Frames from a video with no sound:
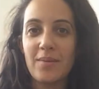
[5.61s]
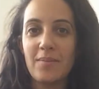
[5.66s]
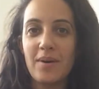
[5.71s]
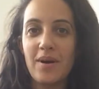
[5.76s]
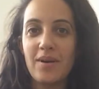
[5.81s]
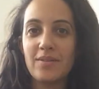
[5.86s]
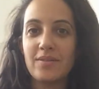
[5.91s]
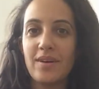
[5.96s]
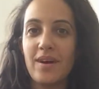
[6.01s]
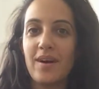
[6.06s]

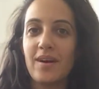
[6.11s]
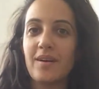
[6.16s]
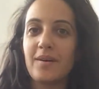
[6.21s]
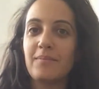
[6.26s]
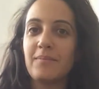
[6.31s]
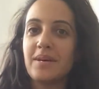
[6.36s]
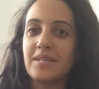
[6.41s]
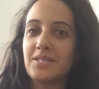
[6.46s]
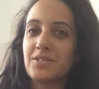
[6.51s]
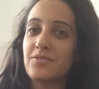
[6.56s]
about our
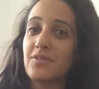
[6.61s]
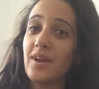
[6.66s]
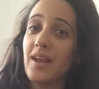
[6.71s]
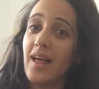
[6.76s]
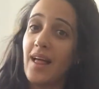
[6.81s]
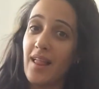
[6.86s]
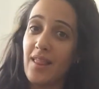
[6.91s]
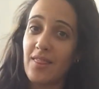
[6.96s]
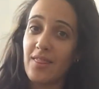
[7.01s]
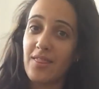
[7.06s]
menstrual
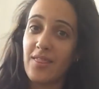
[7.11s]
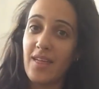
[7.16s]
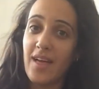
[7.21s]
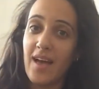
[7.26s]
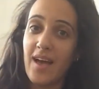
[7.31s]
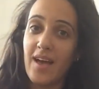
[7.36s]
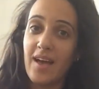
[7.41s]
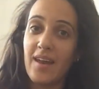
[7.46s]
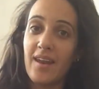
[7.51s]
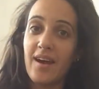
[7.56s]
health
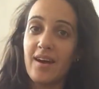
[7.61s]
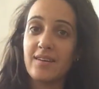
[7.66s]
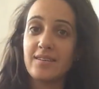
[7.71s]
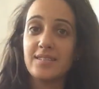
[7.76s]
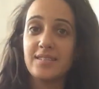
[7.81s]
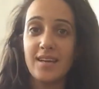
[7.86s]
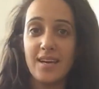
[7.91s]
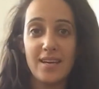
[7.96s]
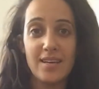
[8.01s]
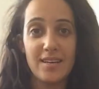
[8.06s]
and our
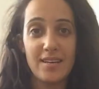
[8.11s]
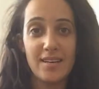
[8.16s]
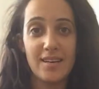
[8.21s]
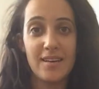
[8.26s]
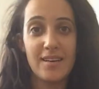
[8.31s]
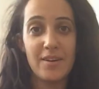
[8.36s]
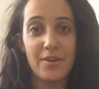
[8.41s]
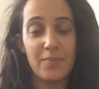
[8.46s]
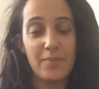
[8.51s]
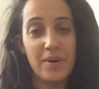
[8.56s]
cycle
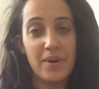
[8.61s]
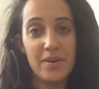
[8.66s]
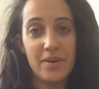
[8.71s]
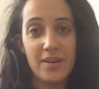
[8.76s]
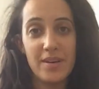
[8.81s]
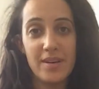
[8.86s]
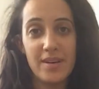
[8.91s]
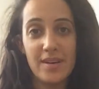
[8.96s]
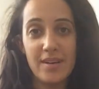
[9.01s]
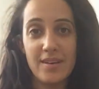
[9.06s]
and our
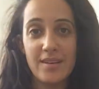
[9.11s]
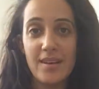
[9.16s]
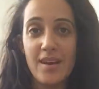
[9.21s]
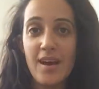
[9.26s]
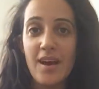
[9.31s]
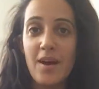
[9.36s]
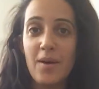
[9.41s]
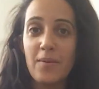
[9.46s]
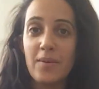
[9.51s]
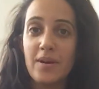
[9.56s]
period, and
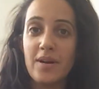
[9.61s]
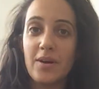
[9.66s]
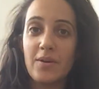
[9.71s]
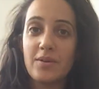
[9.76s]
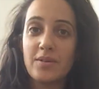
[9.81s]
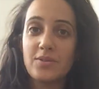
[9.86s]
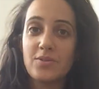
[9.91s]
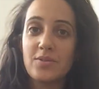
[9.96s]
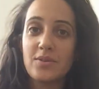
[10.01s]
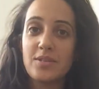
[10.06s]
we're
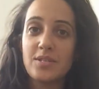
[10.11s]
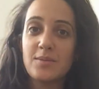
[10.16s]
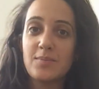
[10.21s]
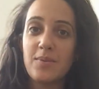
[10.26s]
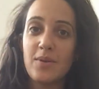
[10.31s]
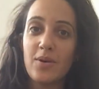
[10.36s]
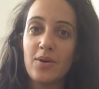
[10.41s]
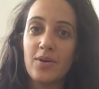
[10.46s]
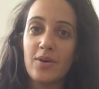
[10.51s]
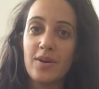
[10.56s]
going to
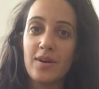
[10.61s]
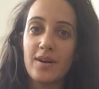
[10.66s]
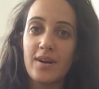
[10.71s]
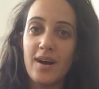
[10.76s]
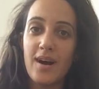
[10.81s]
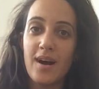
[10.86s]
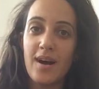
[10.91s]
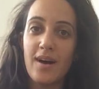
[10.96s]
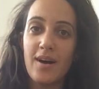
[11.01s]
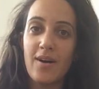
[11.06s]
explore
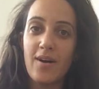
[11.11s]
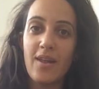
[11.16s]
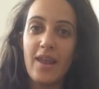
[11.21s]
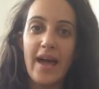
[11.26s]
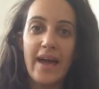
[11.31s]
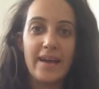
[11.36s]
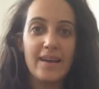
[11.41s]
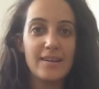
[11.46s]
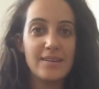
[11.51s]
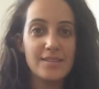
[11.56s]
all
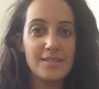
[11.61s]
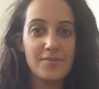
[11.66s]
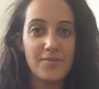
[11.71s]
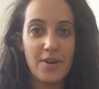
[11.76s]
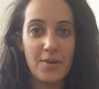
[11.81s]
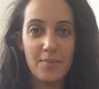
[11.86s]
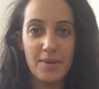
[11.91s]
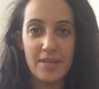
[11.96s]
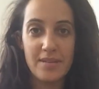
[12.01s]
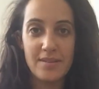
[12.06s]
angles
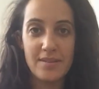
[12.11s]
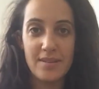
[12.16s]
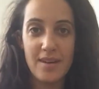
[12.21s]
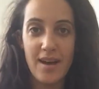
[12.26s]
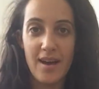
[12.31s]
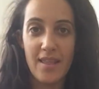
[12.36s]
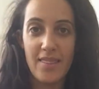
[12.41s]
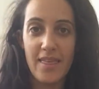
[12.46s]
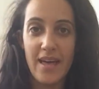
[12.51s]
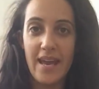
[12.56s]
from it,
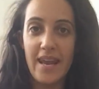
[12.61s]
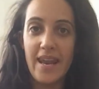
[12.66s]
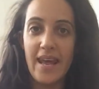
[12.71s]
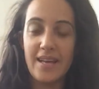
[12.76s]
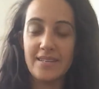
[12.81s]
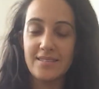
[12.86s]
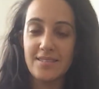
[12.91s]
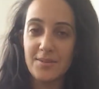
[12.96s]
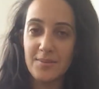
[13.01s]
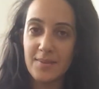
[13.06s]
the
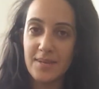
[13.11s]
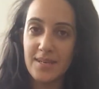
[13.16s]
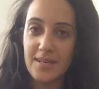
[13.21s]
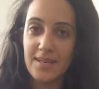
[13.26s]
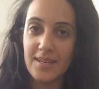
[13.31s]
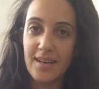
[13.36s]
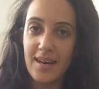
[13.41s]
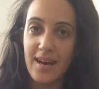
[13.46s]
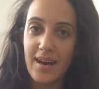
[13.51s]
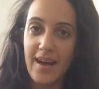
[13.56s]

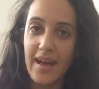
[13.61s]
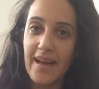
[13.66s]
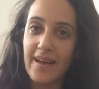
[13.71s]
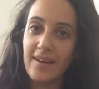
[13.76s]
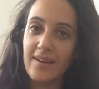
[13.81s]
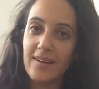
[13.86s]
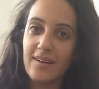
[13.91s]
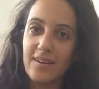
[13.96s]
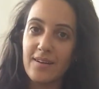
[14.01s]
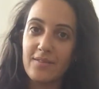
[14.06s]
anatomy
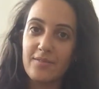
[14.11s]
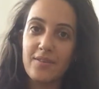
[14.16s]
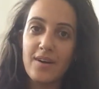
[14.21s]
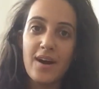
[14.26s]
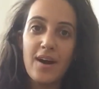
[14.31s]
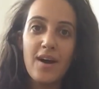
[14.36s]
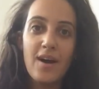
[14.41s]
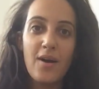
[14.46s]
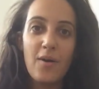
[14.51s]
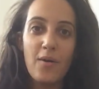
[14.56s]
angle
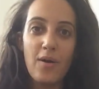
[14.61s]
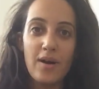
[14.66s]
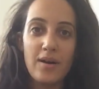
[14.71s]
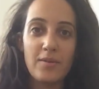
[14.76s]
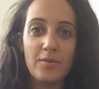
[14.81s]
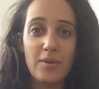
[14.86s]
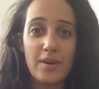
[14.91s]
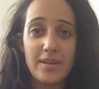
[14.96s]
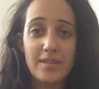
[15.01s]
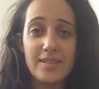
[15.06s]
of
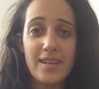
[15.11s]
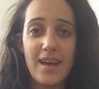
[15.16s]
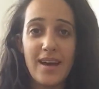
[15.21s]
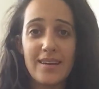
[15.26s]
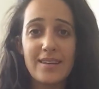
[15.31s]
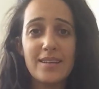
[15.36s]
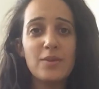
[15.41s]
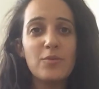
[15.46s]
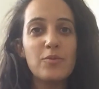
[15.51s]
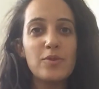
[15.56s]

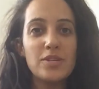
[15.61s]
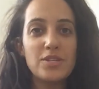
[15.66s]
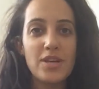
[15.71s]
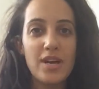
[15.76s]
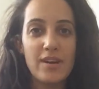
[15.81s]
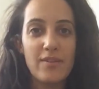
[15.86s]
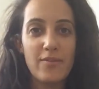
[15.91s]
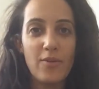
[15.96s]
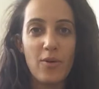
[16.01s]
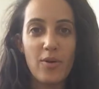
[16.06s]
exactly which
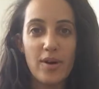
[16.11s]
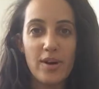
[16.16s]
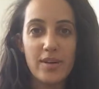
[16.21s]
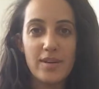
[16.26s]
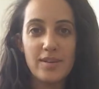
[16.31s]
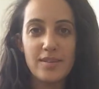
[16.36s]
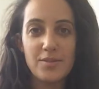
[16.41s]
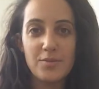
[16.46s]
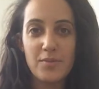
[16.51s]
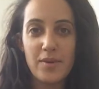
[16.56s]
kind of
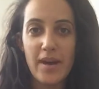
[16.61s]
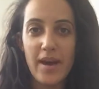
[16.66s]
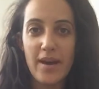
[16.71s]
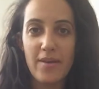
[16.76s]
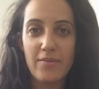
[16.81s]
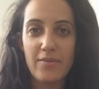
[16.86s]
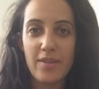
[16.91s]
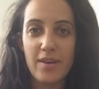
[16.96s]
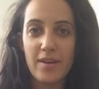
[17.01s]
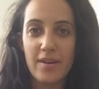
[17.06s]
organs we
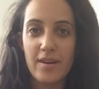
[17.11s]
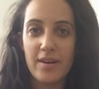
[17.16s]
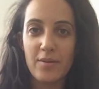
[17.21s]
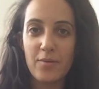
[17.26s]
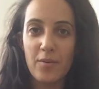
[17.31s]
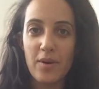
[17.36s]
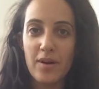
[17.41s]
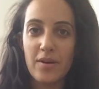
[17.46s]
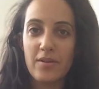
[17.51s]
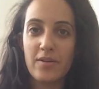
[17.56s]
have there
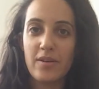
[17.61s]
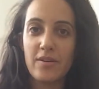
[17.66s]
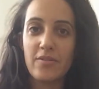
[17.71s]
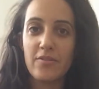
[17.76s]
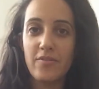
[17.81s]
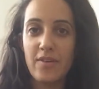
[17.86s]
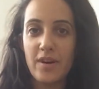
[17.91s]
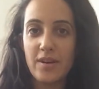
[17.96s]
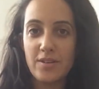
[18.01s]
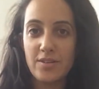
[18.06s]
and what are their
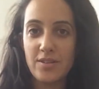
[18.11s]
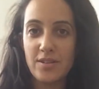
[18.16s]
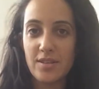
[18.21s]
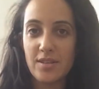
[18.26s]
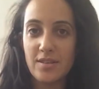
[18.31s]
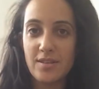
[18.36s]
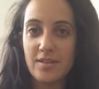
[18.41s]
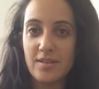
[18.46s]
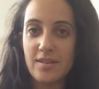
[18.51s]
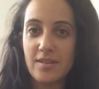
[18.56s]

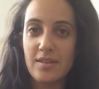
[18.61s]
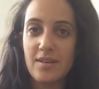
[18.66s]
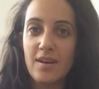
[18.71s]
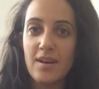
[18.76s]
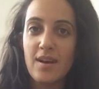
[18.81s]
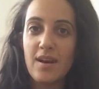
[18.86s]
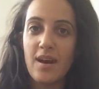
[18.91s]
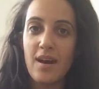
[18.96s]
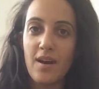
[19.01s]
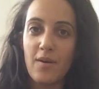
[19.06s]
functions
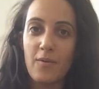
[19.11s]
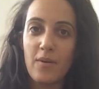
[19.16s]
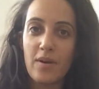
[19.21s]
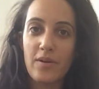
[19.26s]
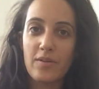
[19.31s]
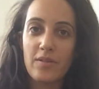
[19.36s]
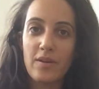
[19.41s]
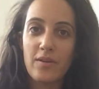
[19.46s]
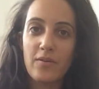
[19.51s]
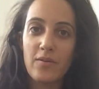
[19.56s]
and what
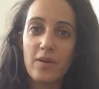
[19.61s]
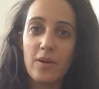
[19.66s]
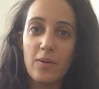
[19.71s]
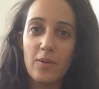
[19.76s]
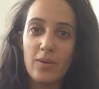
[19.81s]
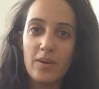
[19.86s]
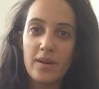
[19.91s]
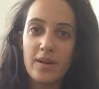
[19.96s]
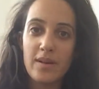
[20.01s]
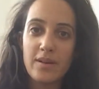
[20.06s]
are their
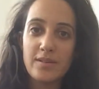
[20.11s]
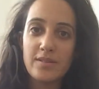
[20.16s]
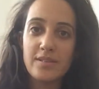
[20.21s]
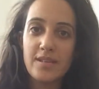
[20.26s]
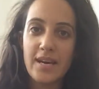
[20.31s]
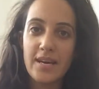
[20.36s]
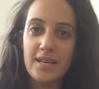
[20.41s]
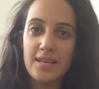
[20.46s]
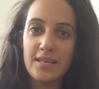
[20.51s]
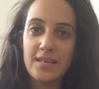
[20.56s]
role in our
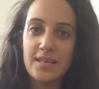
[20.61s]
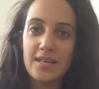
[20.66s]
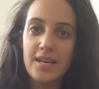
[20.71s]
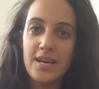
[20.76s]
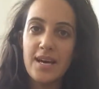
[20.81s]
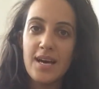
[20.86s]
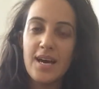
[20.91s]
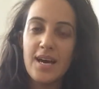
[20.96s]
cycle.